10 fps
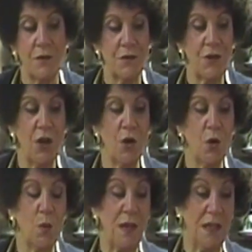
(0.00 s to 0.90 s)

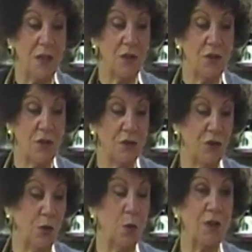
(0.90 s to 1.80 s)
So
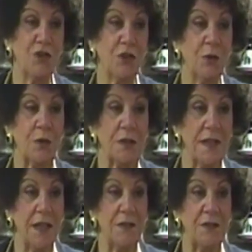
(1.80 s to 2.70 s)
do you want your
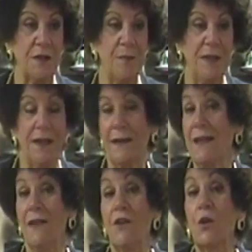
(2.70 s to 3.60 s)
glaze to be like
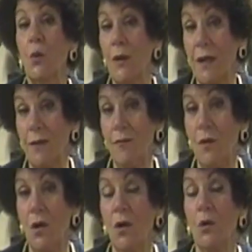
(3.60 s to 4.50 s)
heavy cream,